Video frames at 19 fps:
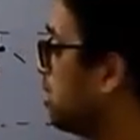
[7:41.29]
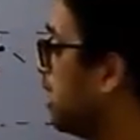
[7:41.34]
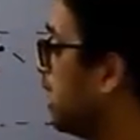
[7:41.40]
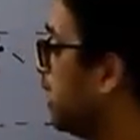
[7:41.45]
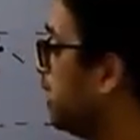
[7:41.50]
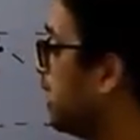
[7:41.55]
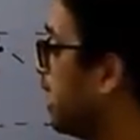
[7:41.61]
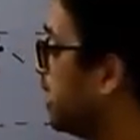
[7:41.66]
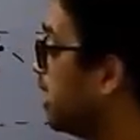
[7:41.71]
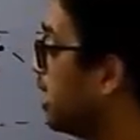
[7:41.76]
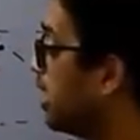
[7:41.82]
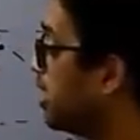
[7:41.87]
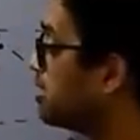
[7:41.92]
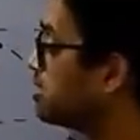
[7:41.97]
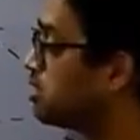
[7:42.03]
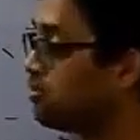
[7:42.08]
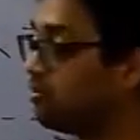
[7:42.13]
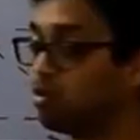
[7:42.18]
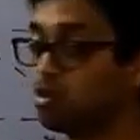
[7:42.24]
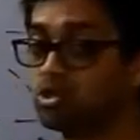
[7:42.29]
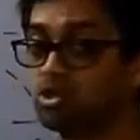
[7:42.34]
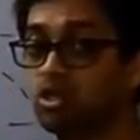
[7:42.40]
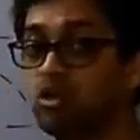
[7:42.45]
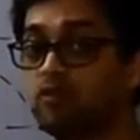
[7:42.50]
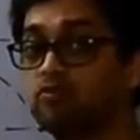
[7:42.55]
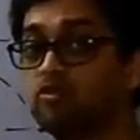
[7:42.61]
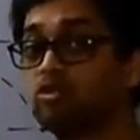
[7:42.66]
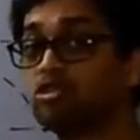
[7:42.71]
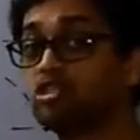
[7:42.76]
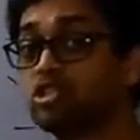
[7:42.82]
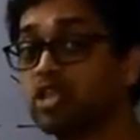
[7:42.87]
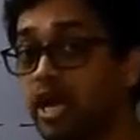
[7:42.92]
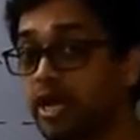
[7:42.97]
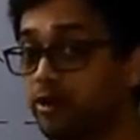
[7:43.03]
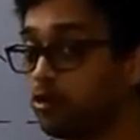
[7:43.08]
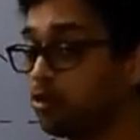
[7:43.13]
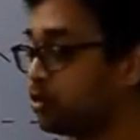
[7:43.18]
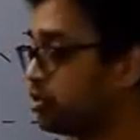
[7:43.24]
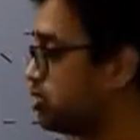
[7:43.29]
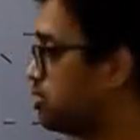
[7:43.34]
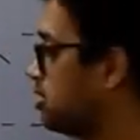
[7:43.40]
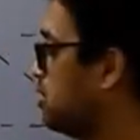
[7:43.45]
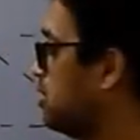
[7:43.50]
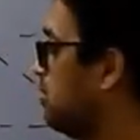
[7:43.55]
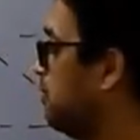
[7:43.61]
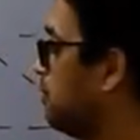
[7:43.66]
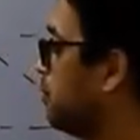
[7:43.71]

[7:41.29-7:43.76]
and analyze the motion of those shadows.